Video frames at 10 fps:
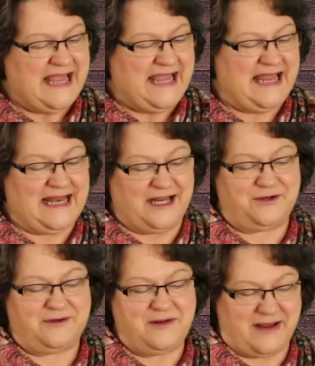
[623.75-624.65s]
He let
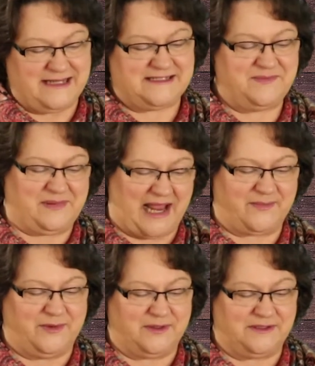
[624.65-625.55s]
her erase the
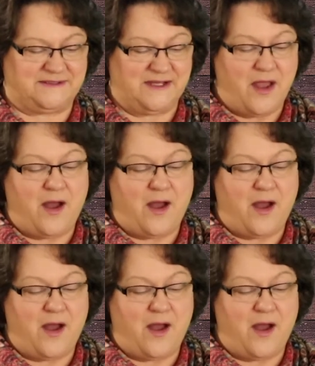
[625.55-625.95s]
blackboards.